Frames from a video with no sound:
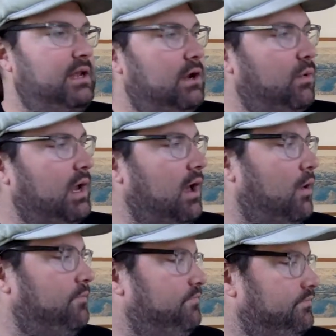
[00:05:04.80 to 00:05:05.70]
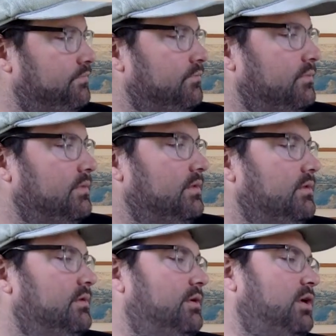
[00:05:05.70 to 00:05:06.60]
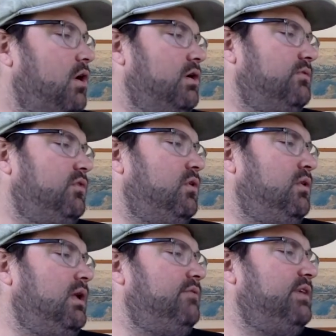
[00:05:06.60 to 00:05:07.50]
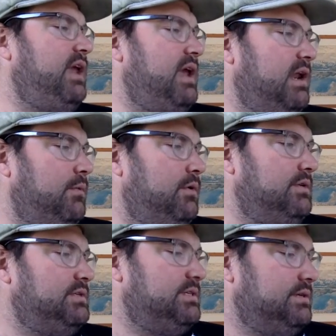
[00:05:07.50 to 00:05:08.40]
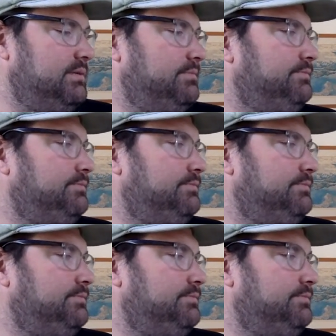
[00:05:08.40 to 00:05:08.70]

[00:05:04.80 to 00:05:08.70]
here we go. Carnival of the Animals.